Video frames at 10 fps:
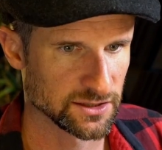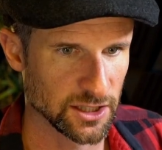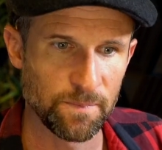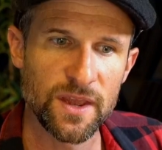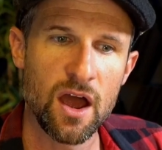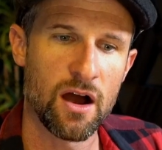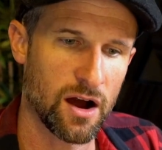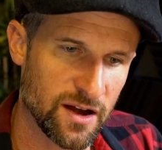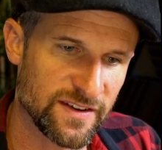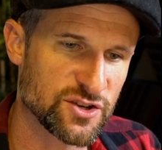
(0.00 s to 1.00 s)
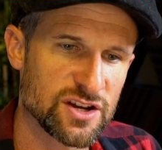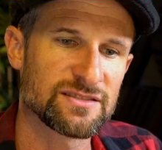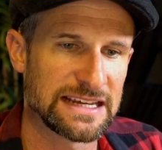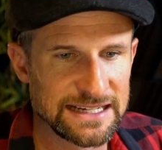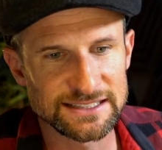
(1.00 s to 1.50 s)
So Heart of
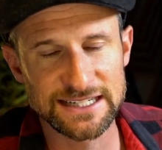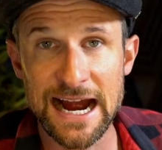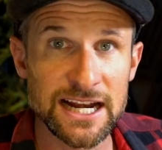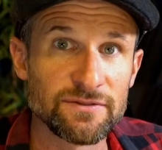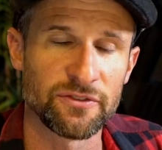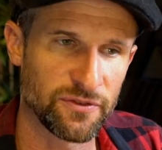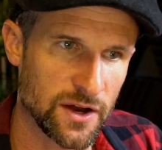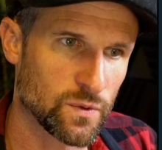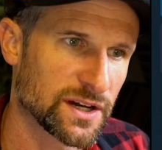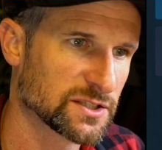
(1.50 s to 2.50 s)
Vengeance is kind of a fun one,